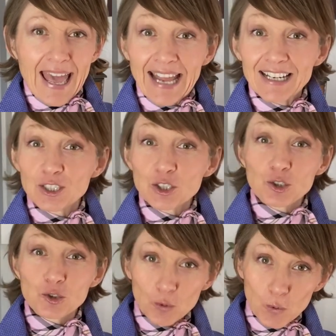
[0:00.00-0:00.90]
and a
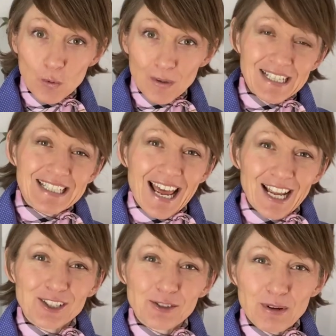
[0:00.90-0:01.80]
stool
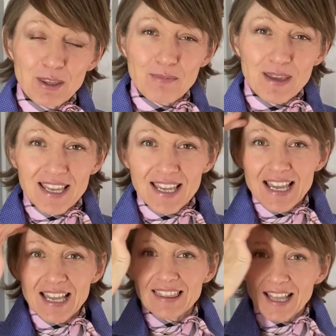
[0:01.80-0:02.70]
attached with
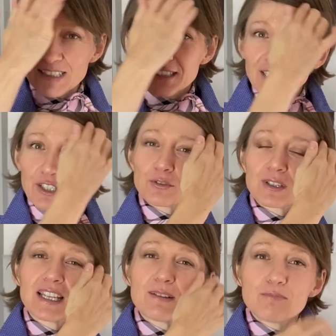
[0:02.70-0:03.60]
me. That's
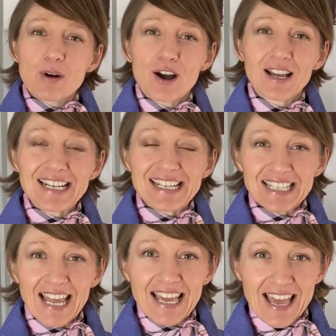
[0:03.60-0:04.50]
literally my
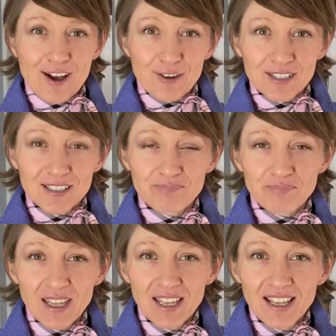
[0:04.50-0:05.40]
day out.
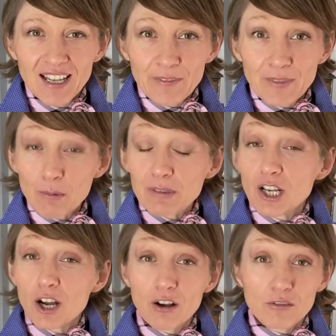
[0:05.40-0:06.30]
That was
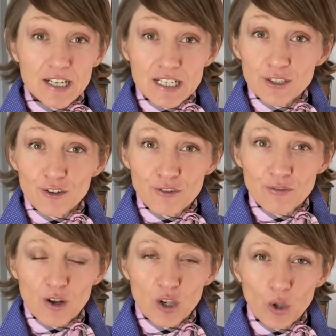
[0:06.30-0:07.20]
the whole idea
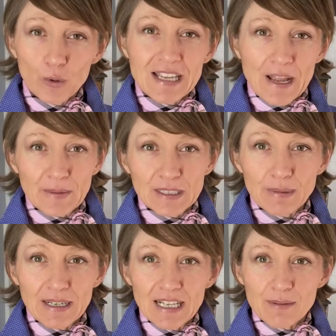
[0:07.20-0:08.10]
of looking at this
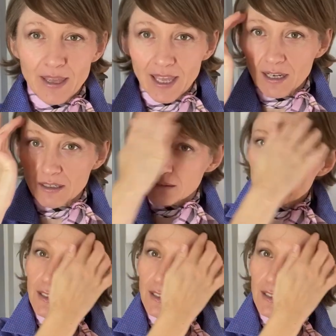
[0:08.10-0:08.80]
medium and